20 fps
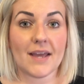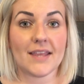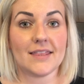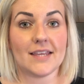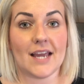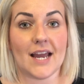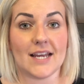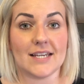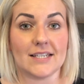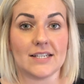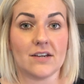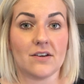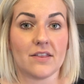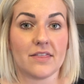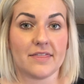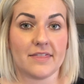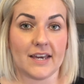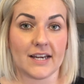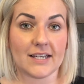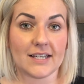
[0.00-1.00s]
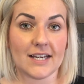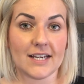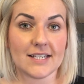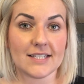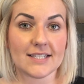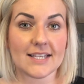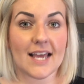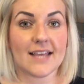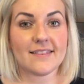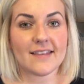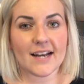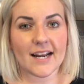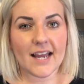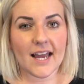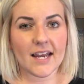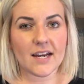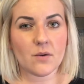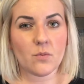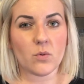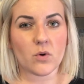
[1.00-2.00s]
and the ideal thickness, and then I
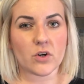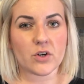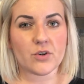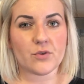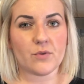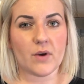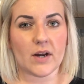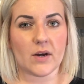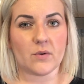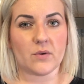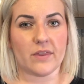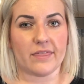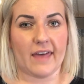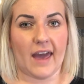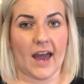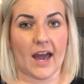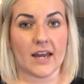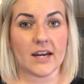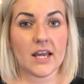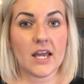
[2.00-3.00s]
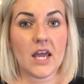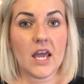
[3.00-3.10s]
kind of work around that.